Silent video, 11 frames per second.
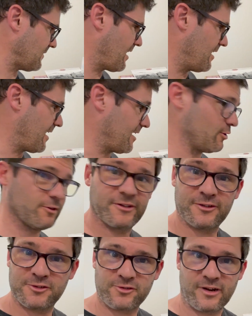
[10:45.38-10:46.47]
uh, and not the
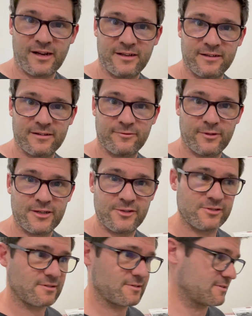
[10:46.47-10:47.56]
Australian
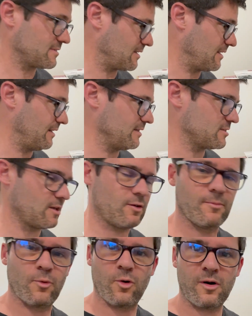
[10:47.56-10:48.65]
region. Clearly it's a
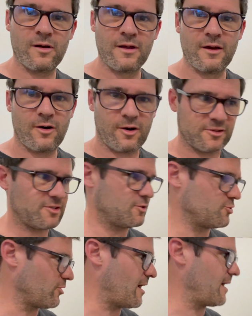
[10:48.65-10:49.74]
lot more hotter,
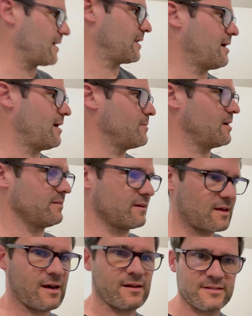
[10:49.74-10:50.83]
drier climate the
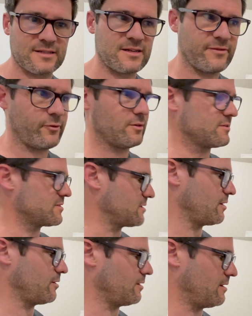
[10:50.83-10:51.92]
colors are different. So,
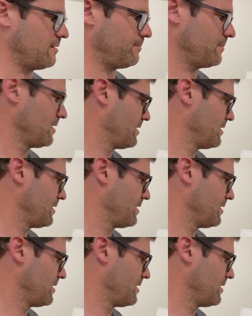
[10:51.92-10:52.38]
um,